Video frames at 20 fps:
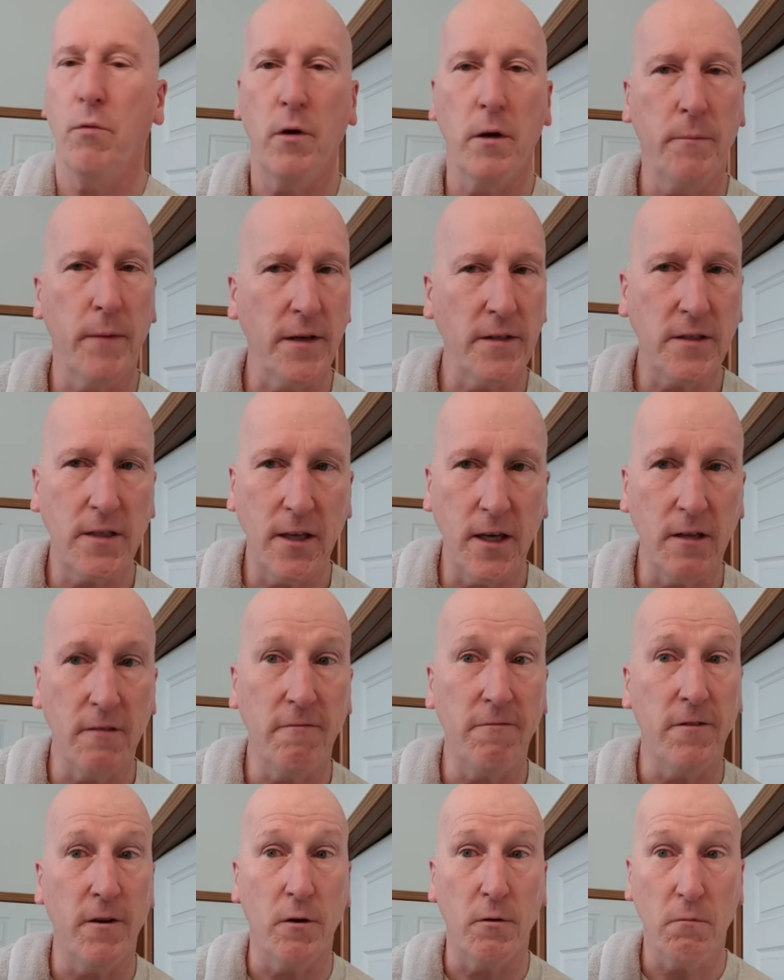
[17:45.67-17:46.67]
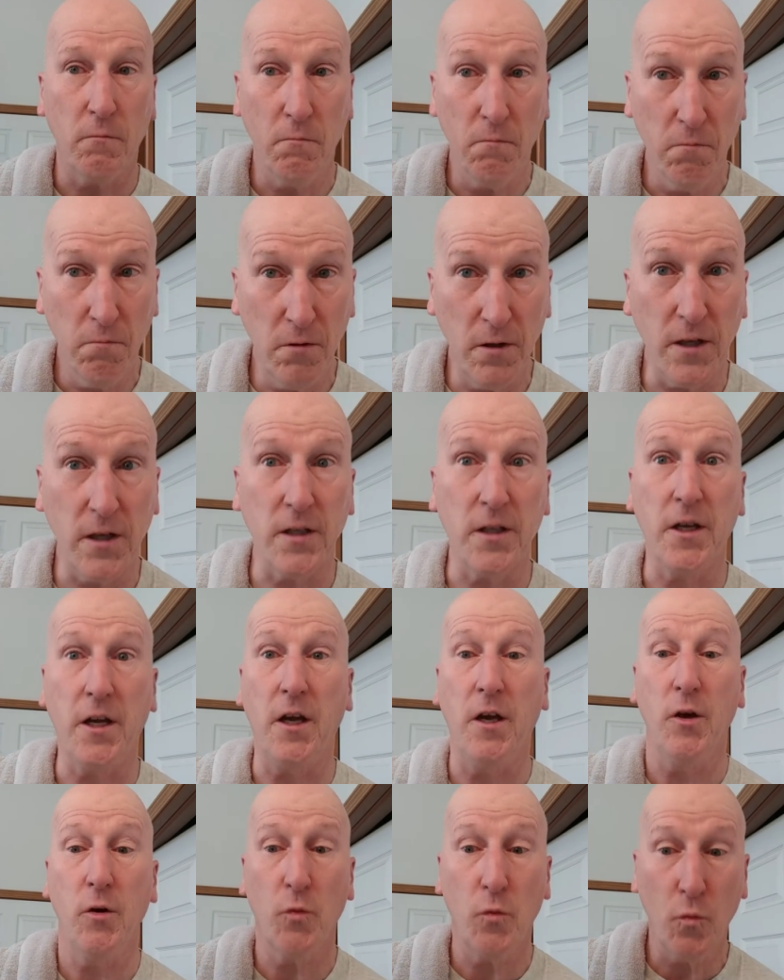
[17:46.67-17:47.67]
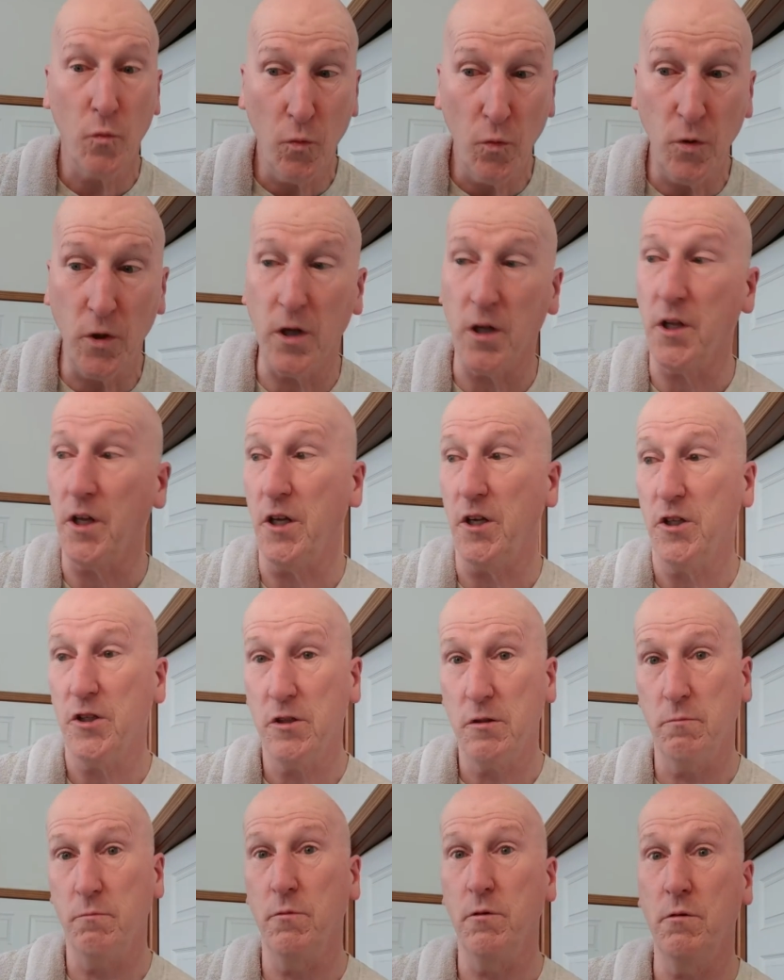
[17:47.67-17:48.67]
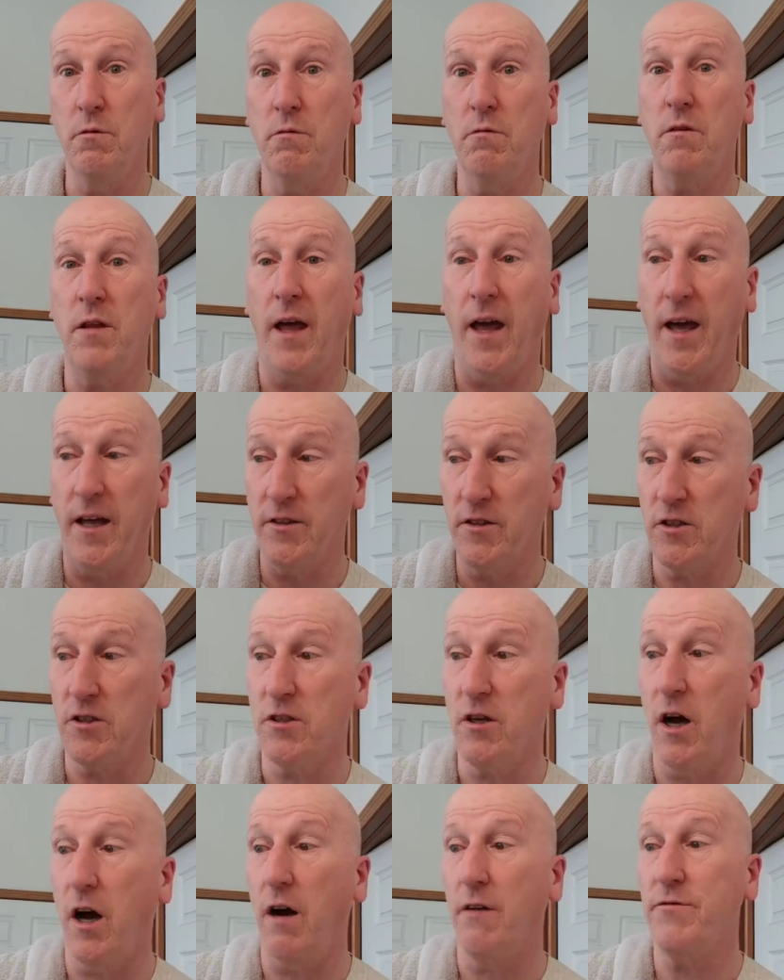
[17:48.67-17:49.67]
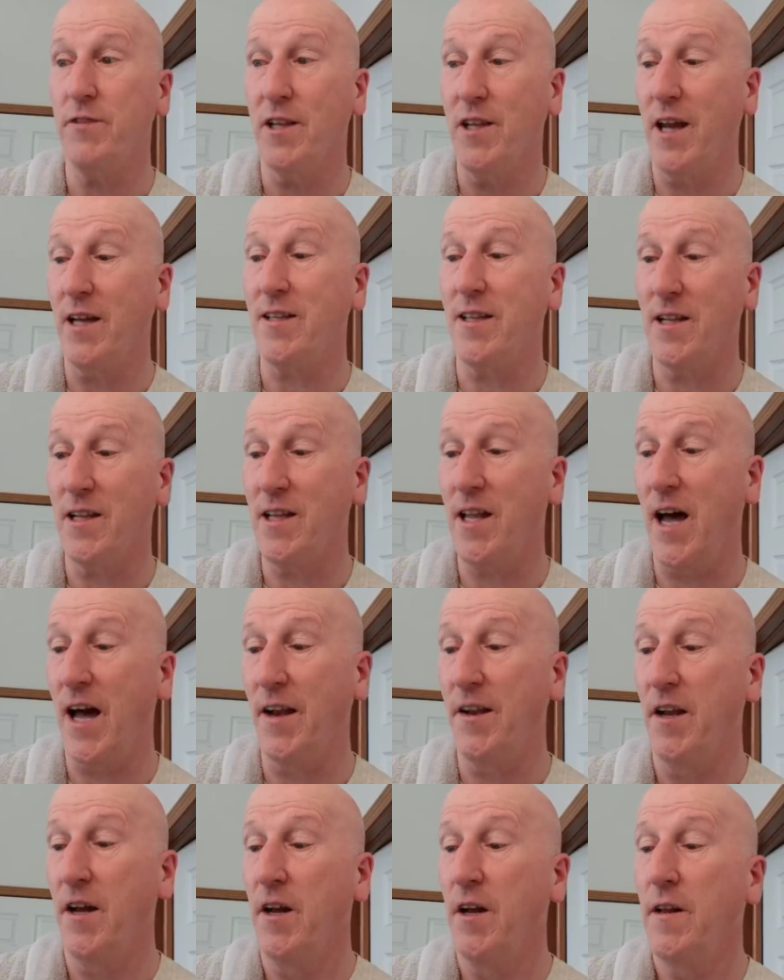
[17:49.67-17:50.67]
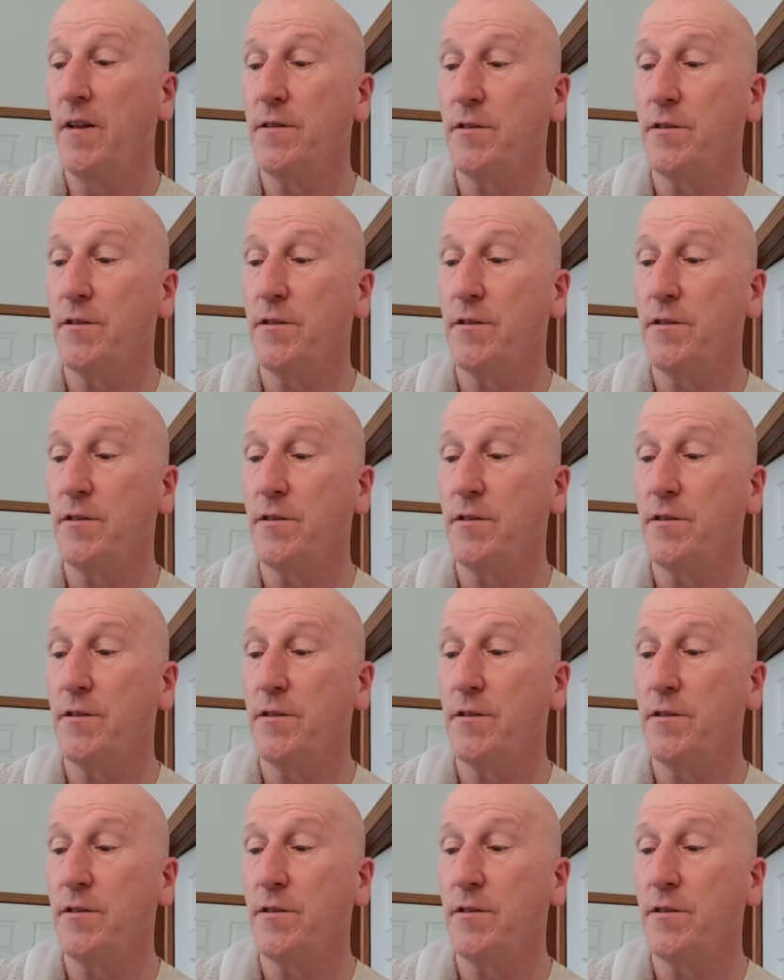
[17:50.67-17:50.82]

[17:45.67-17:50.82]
boy, my skin felt really, really smooth and soft. Liked it a lot.